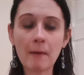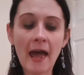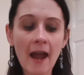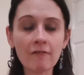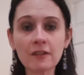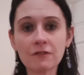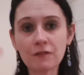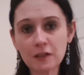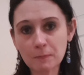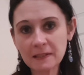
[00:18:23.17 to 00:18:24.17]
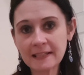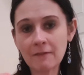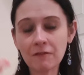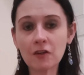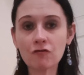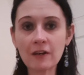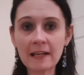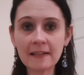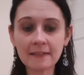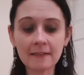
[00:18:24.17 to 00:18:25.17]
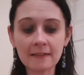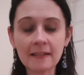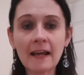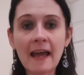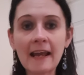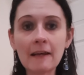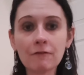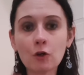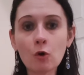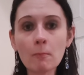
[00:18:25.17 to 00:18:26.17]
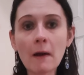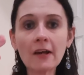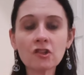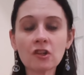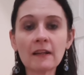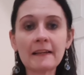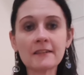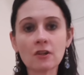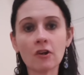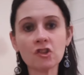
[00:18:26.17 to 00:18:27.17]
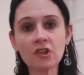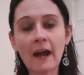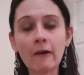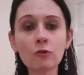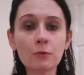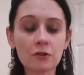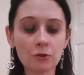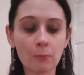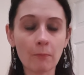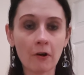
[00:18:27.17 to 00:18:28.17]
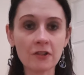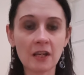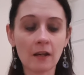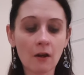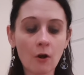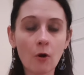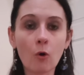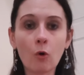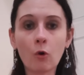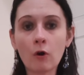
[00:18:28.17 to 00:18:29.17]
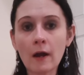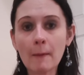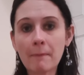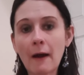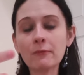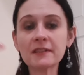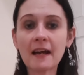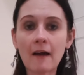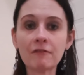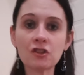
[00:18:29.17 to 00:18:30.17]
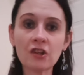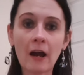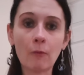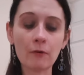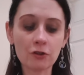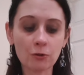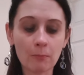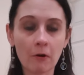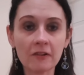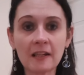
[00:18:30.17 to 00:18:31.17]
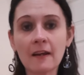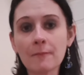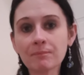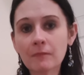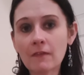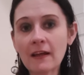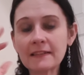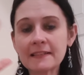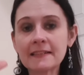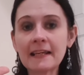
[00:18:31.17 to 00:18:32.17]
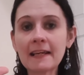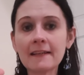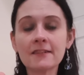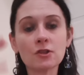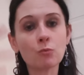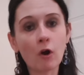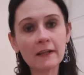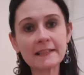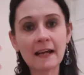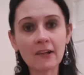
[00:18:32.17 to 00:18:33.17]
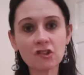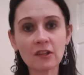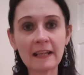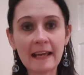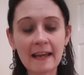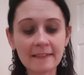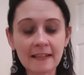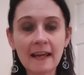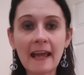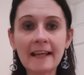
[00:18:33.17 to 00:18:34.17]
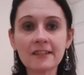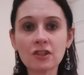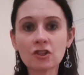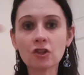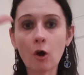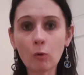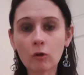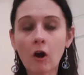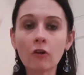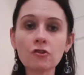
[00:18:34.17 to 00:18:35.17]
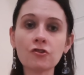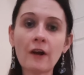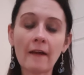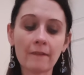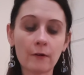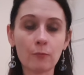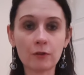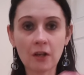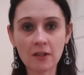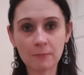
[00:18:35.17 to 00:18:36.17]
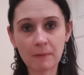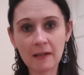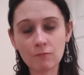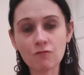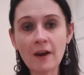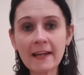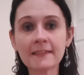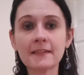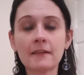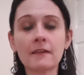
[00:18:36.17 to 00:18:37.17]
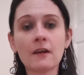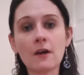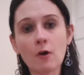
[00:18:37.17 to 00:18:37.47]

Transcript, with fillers: parents for specific reasons. And if your masculine has got a child with somebody or about to have a child with somebody, then see it as what it actually is. It's a soul contract that has been written